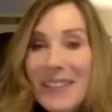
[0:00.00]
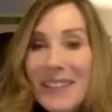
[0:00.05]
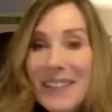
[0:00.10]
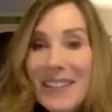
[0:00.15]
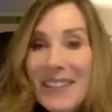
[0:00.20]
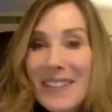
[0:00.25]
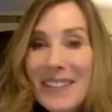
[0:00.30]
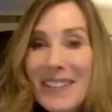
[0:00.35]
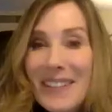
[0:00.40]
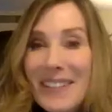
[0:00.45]

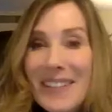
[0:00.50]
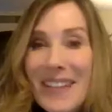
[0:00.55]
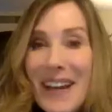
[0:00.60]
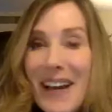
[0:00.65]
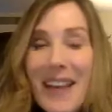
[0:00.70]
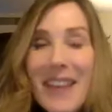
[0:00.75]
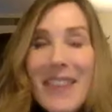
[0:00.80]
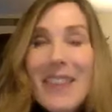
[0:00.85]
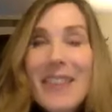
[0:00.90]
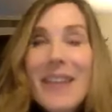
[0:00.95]
exciting. Yeah,
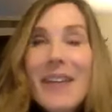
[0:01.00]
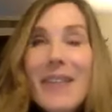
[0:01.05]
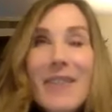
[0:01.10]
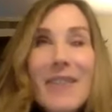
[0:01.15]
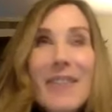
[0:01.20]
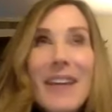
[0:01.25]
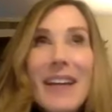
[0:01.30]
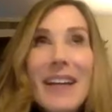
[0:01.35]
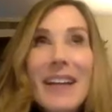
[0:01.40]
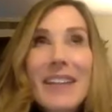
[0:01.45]
I
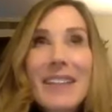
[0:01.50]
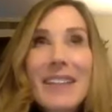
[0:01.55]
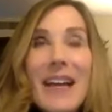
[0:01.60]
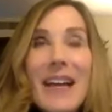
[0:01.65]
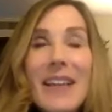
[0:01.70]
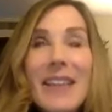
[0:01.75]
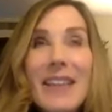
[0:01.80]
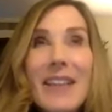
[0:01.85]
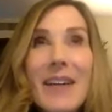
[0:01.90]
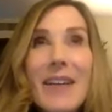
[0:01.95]
love that.
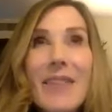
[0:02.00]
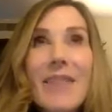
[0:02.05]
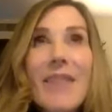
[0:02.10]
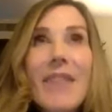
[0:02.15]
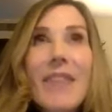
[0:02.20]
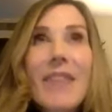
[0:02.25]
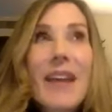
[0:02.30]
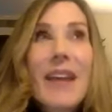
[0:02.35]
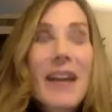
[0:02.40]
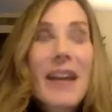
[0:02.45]
I
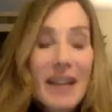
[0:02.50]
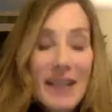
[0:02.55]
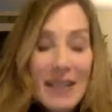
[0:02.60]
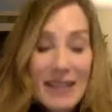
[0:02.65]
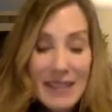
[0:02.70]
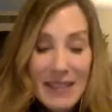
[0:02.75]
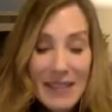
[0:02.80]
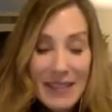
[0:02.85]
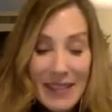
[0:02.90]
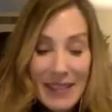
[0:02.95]
love
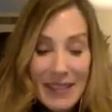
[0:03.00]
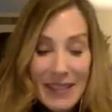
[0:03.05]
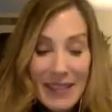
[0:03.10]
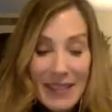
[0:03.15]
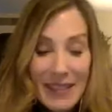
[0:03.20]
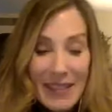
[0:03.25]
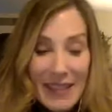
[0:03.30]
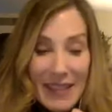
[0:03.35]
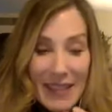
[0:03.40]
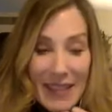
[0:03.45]
that
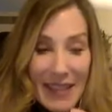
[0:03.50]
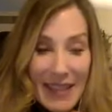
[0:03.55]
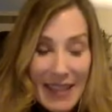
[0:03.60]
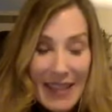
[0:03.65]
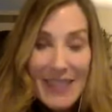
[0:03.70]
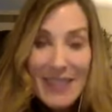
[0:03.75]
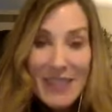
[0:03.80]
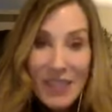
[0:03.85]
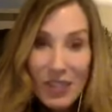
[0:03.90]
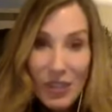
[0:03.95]
it
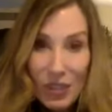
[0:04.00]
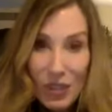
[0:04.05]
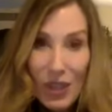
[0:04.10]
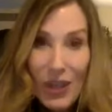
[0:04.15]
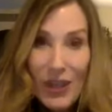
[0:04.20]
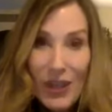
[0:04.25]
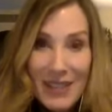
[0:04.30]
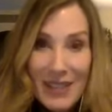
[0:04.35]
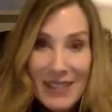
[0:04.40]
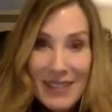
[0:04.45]
isn't
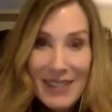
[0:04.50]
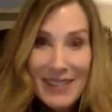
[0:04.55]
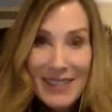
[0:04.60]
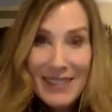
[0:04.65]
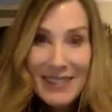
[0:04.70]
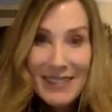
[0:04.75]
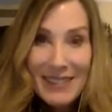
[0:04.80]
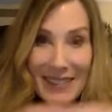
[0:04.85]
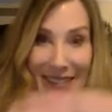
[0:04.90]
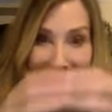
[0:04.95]
just
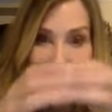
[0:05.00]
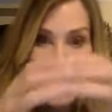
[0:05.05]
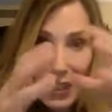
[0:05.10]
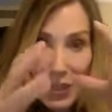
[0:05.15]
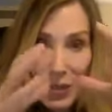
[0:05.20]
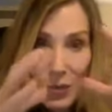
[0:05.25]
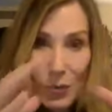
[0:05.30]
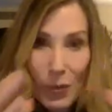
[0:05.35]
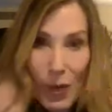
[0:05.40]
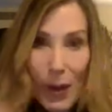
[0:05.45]
like a
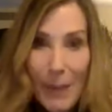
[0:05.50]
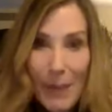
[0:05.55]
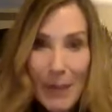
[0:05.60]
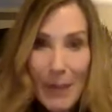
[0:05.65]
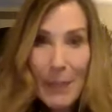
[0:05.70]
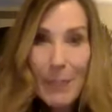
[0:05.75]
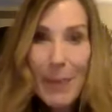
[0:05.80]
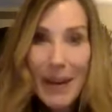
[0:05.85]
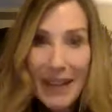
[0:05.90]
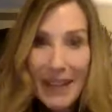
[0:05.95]
drop in
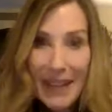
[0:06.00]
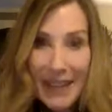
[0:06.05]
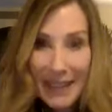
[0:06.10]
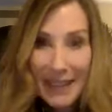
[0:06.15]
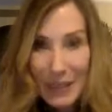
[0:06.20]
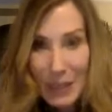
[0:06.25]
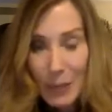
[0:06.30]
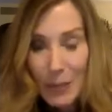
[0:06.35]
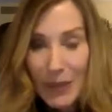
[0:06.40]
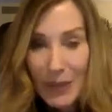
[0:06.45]
the bucket
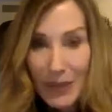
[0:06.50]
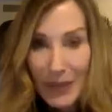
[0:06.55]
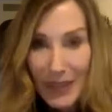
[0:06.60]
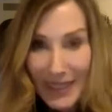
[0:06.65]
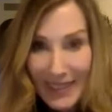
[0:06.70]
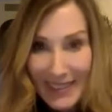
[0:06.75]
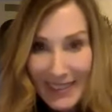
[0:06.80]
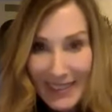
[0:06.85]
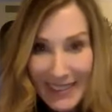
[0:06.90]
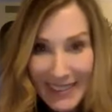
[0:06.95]

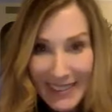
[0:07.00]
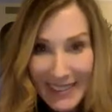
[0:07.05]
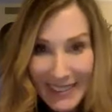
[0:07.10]
experience.